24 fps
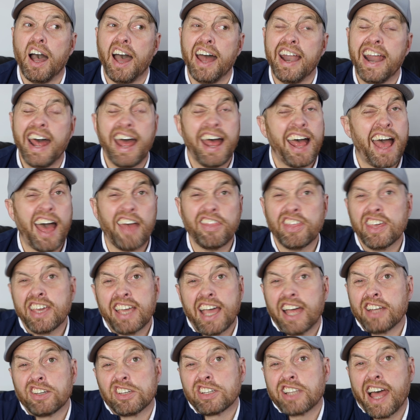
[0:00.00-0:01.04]
And I think
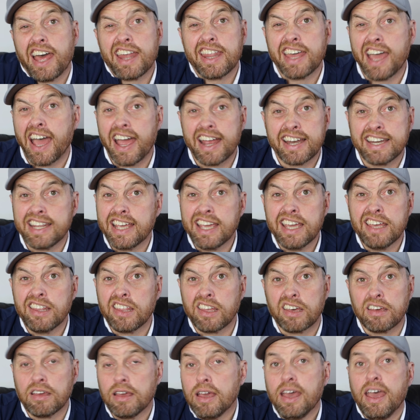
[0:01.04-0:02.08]
I just like the idea
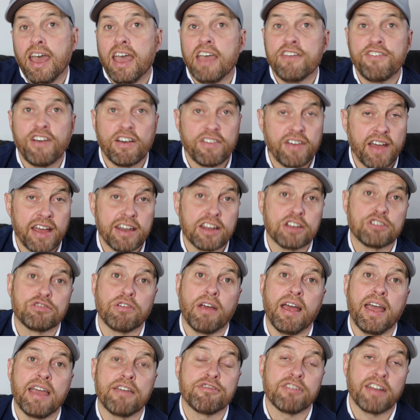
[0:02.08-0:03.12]
that if I've had a
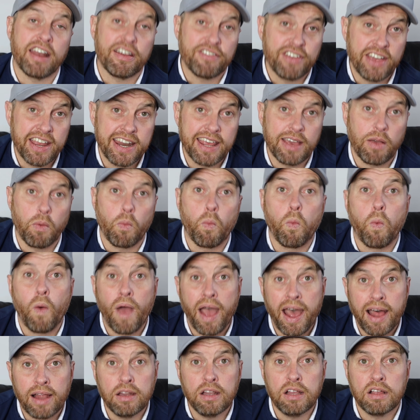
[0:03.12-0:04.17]
driver and I've hit it
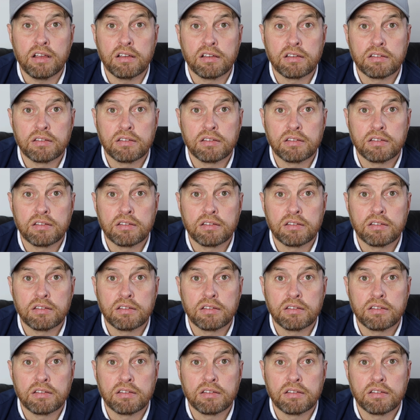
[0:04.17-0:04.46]
well,